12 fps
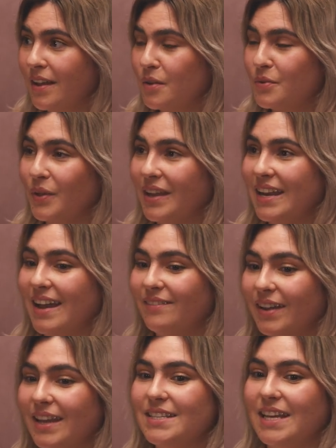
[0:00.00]
I feel like
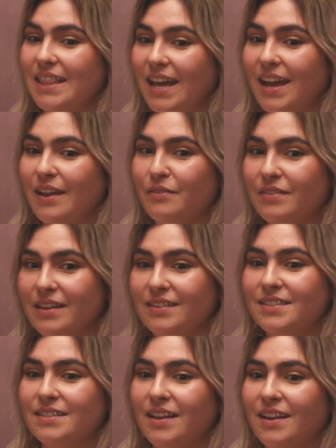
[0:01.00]
navigating that, if
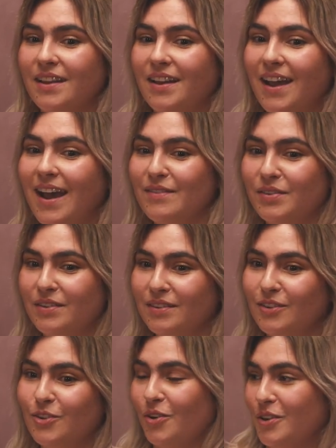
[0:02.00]
things
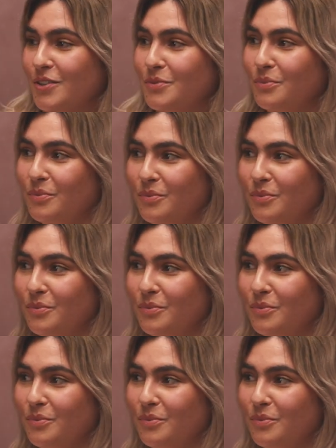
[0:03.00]
haven't gone as